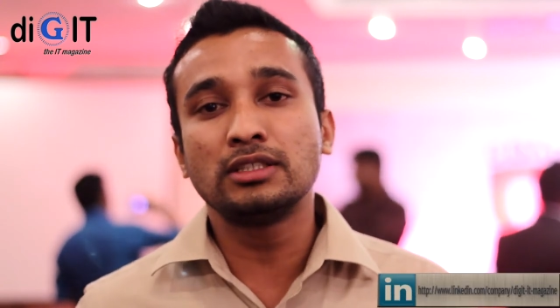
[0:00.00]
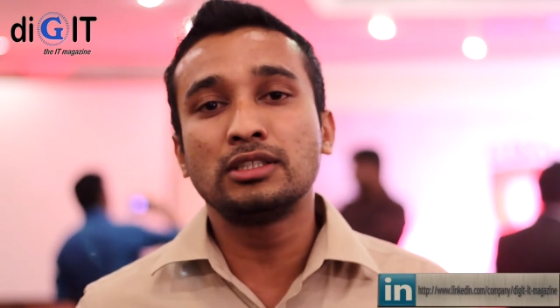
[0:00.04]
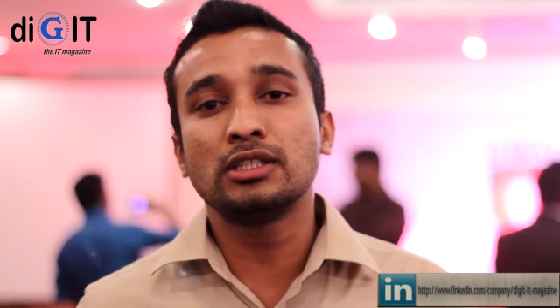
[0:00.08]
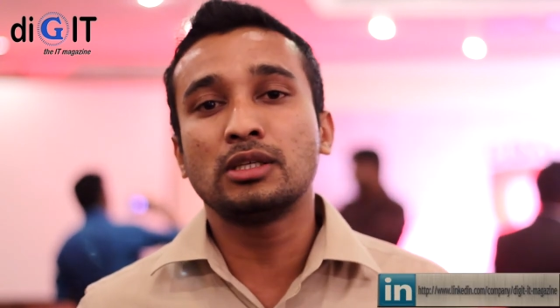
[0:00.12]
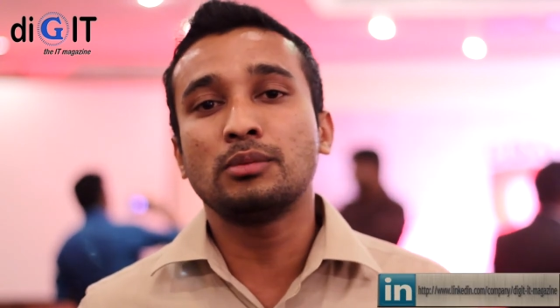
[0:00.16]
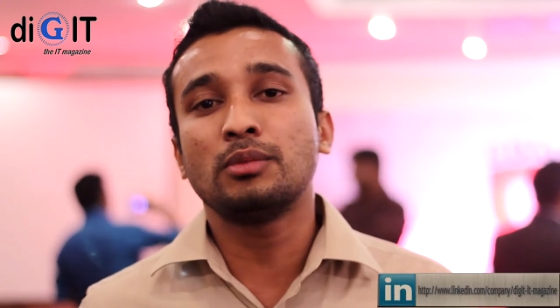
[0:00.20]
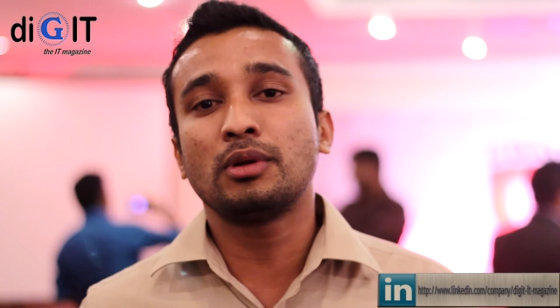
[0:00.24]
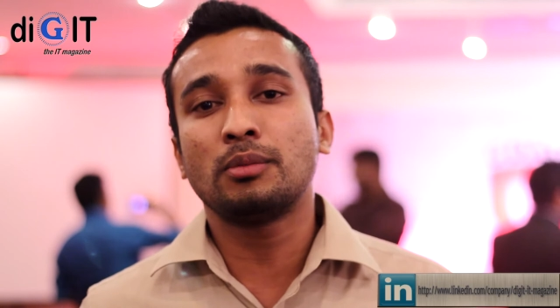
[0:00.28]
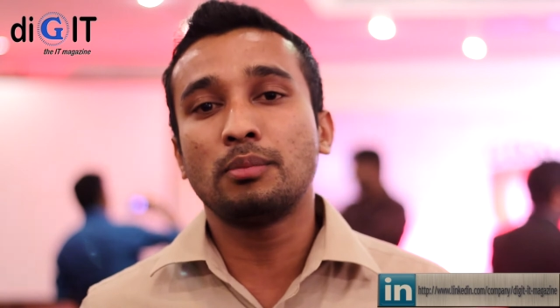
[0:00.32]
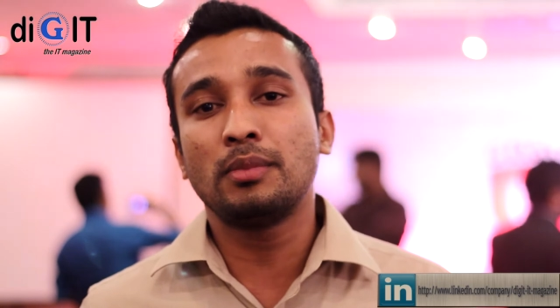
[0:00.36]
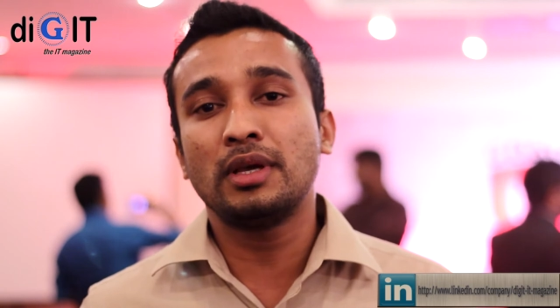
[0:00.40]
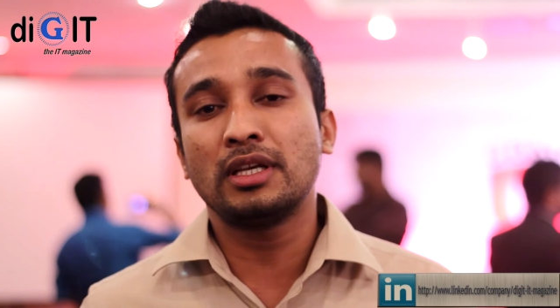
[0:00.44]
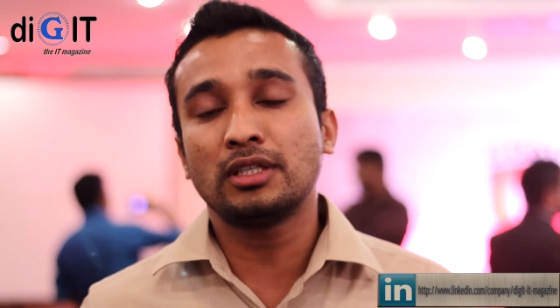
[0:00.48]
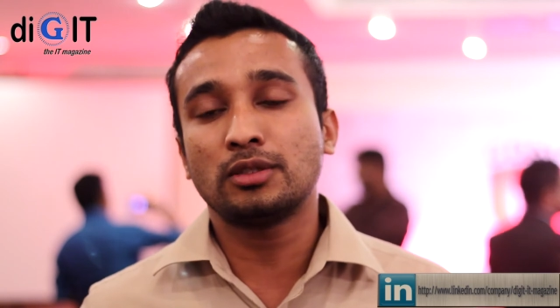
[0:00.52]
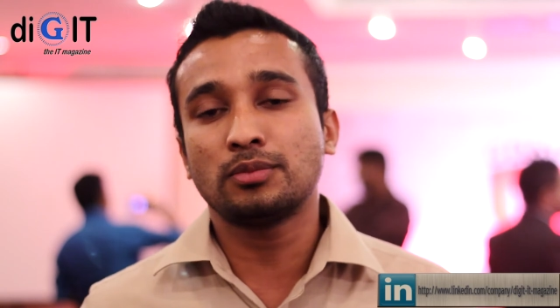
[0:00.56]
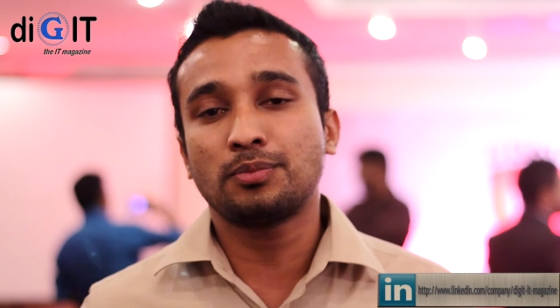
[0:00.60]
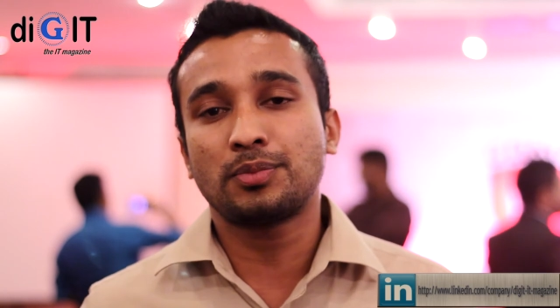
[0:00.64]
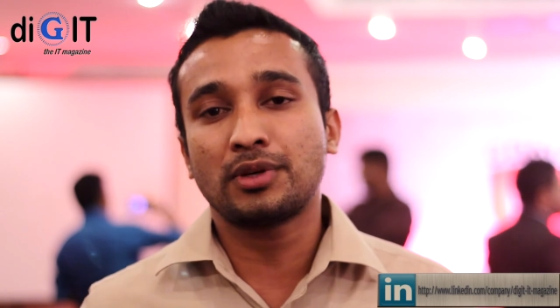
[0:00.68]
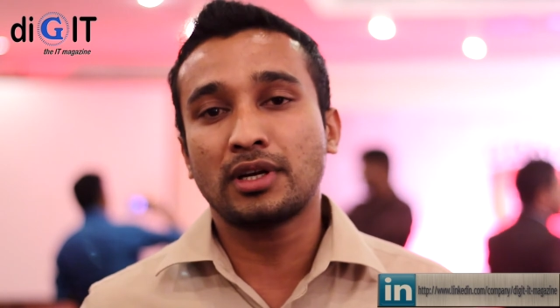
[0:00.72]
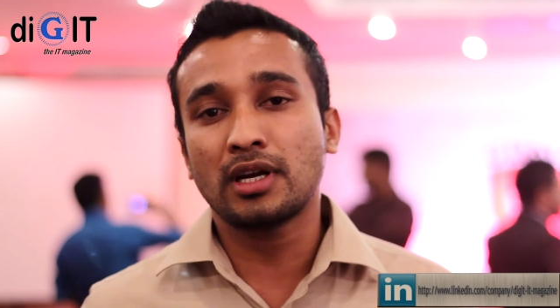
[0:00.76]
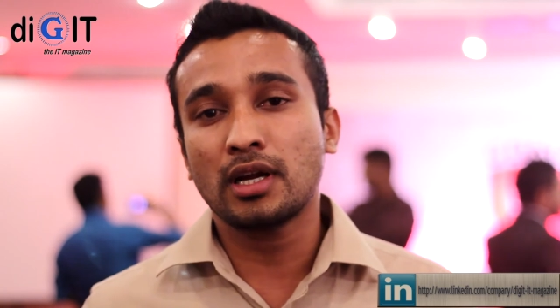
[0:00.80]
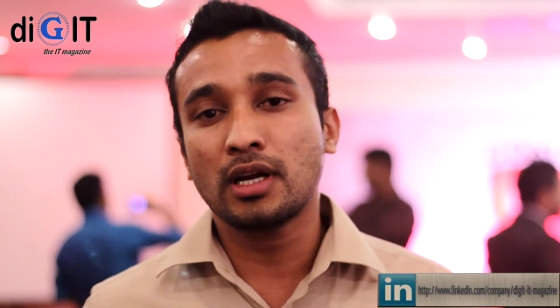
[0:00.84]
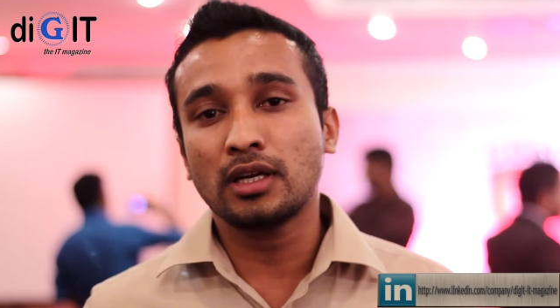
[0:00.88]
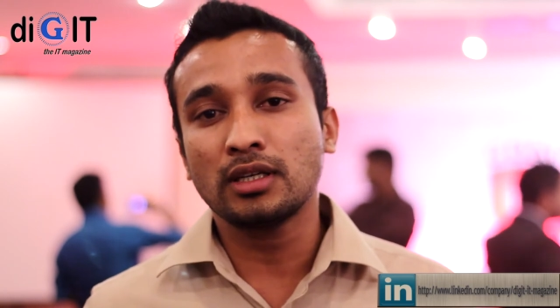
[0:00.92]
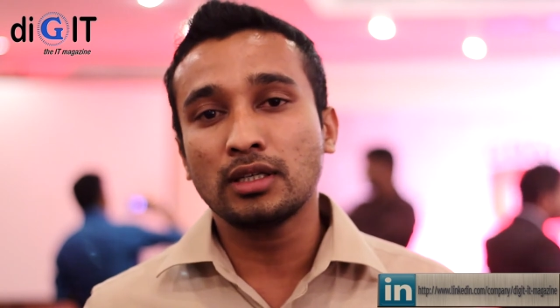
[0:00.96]
German-based
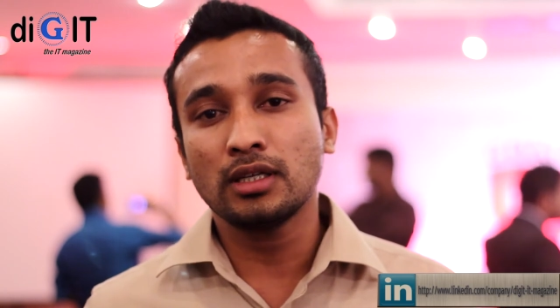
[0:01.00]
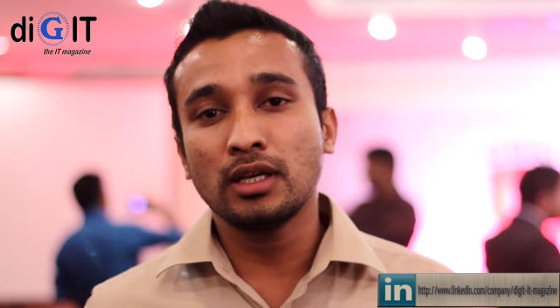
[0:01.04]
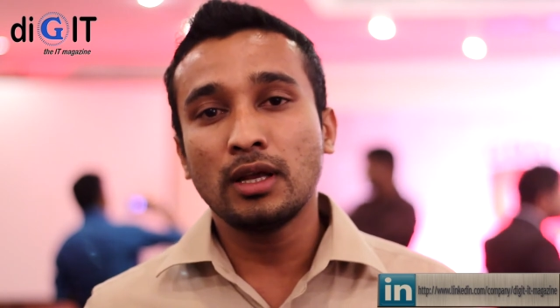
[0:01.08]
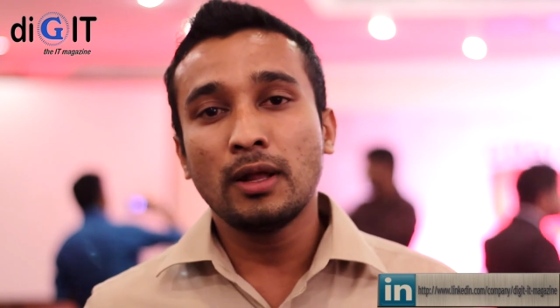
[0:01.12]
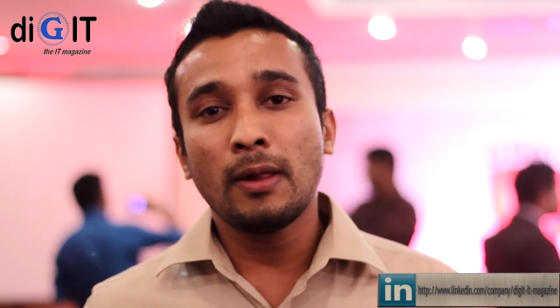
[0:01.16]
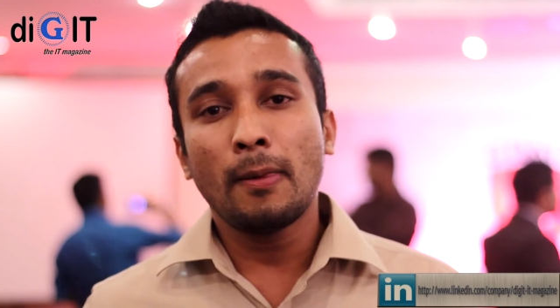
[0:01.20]
product,